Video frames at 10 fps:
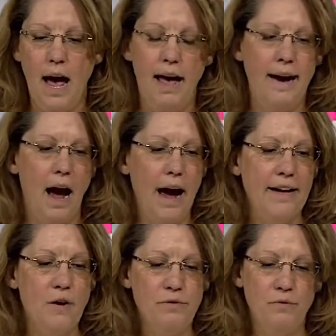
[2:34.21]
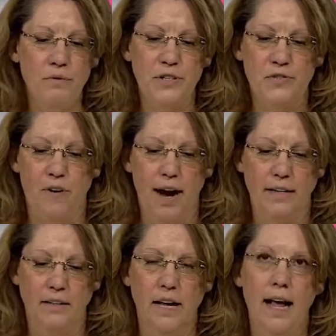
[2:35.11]
And I go through this
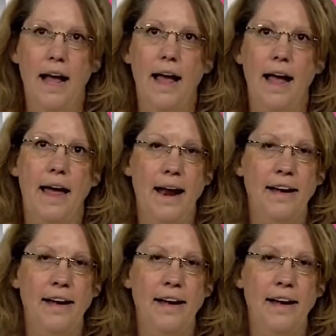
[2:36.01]
file and